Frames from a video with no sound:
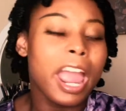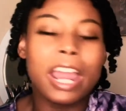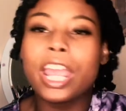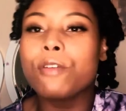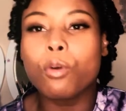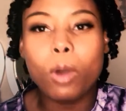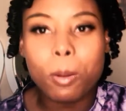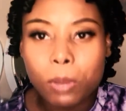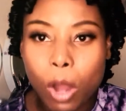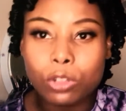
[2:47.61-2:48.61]
And even
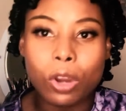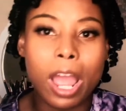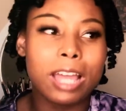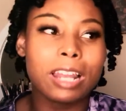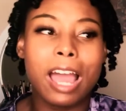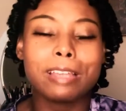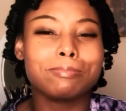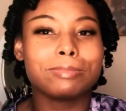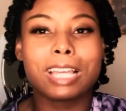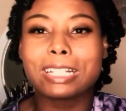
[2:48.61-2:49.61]
with blow drying,
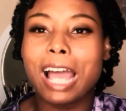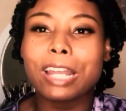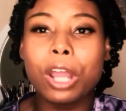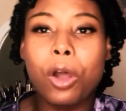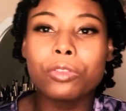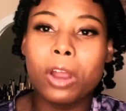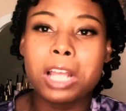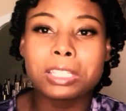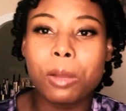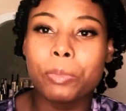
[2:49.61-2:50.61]
because I know there
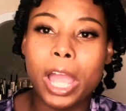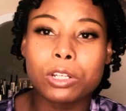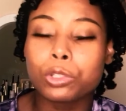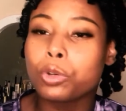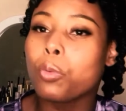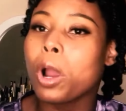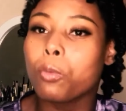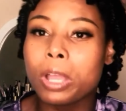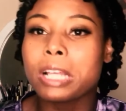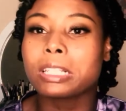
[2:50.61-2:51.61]
are some naturals who wear
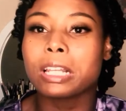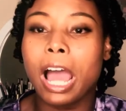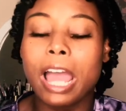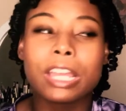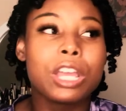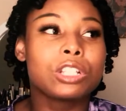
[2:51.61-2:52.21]
wigs a lot,